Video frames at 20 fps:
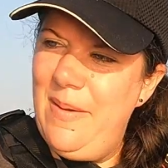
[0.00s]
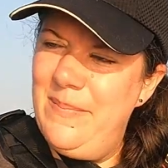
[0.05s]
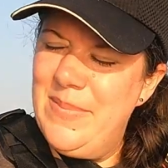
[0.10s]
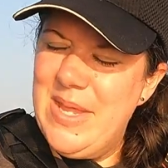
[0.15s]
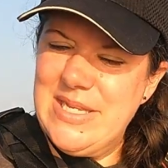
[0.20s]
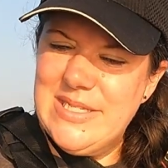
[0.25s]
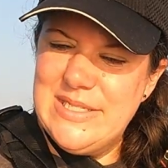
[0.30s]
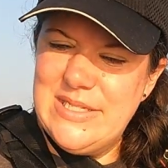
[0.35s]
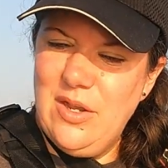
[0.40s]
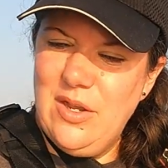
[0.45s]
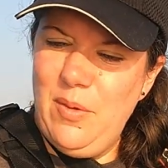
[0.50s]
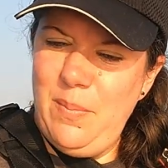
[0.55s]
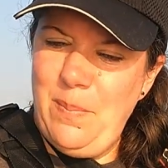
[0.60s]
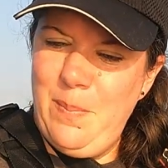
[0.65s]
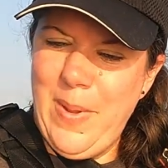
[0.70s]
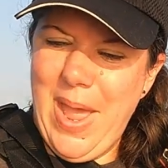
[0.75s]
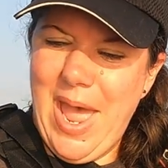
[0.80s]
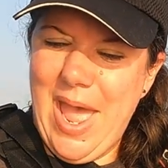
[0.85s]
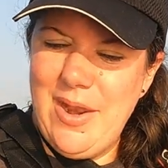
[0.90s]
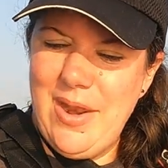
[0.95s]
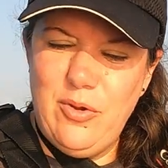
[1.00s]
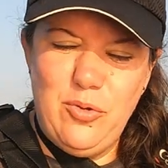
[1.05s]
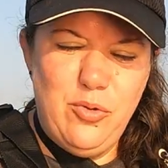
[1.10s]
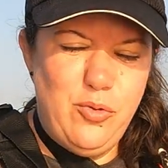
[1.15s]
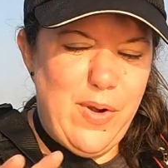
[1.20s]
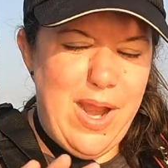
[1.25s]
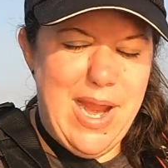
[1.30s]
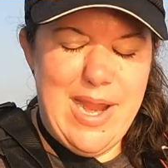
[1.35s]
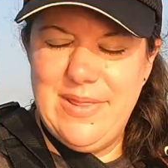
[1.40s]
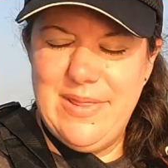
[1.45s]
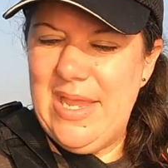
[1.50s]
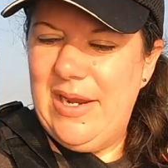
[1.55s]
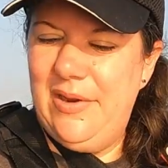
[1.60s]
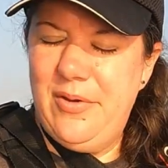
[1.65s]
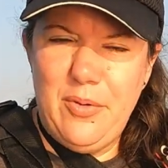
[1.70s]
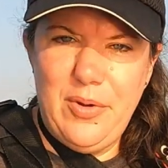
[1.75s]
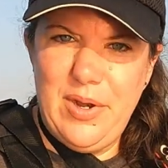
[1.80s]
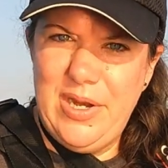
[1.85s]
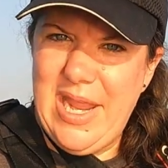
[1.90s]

They still paddle great, they go